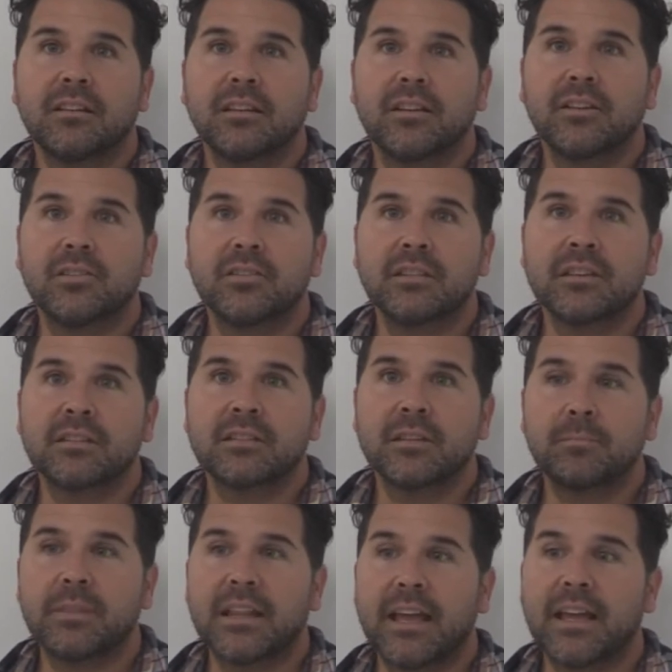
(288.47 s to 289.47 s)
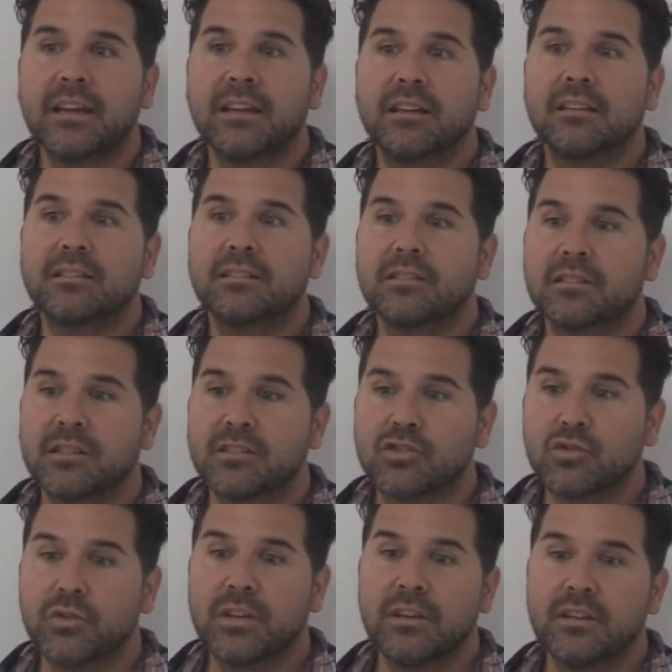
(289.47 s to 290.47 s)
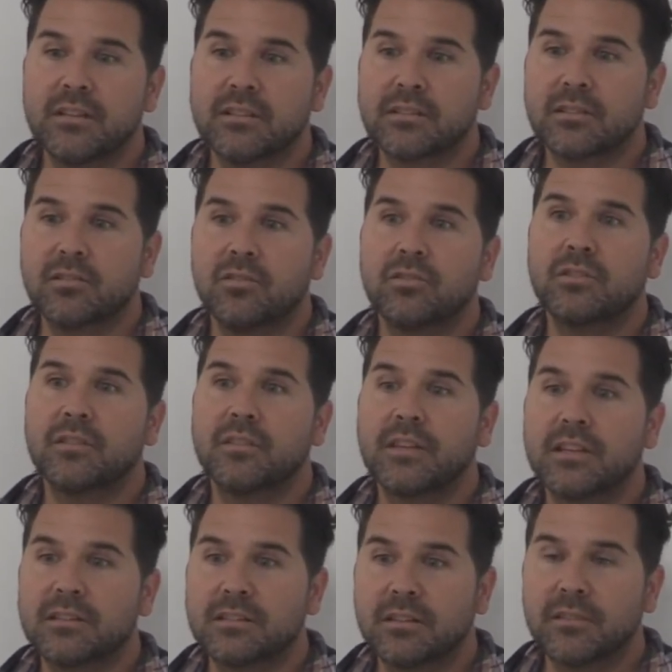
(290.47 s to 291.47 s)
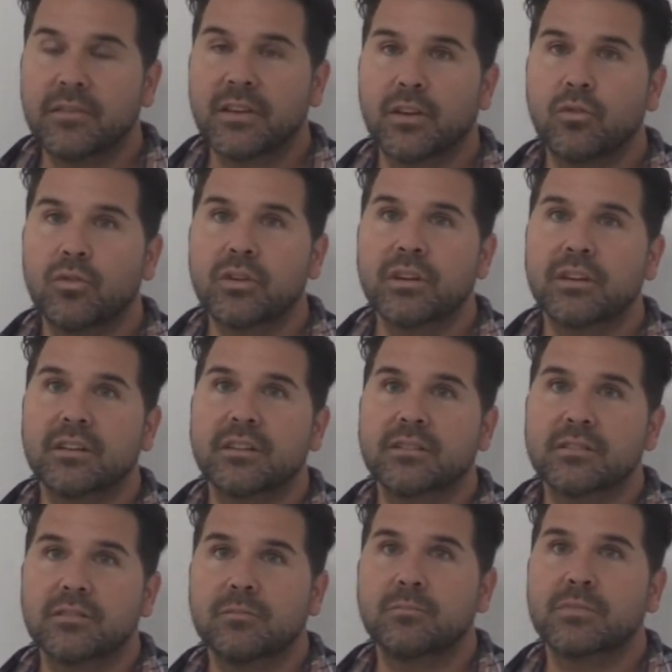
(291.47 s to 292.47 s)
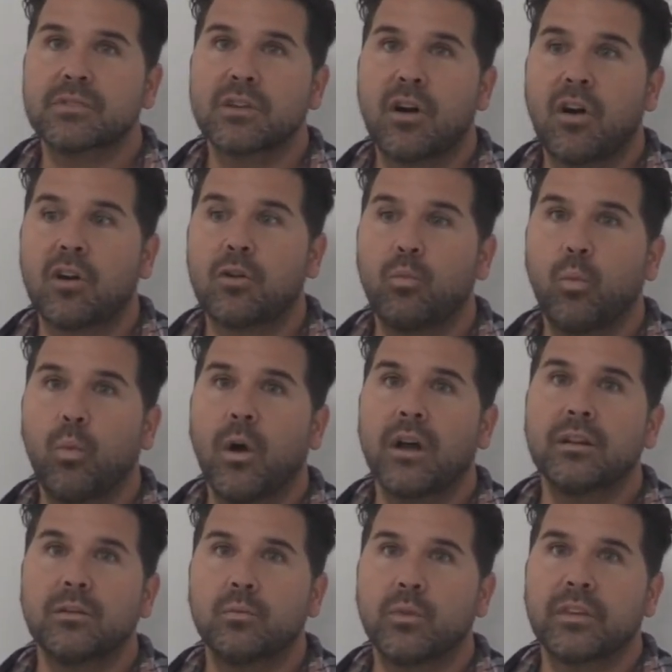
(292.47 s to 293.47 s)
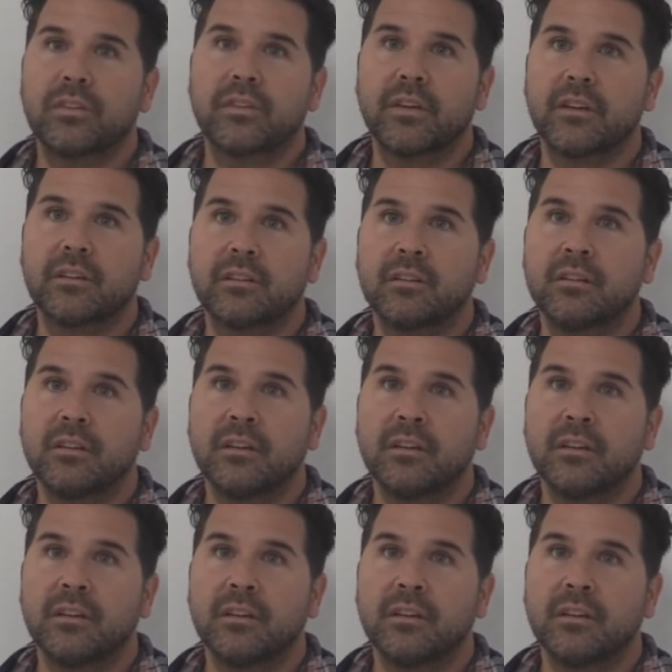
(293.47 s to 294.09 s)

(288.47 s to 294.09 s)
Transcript: You know, the planet, the trees, and all of these living organisms are one with it.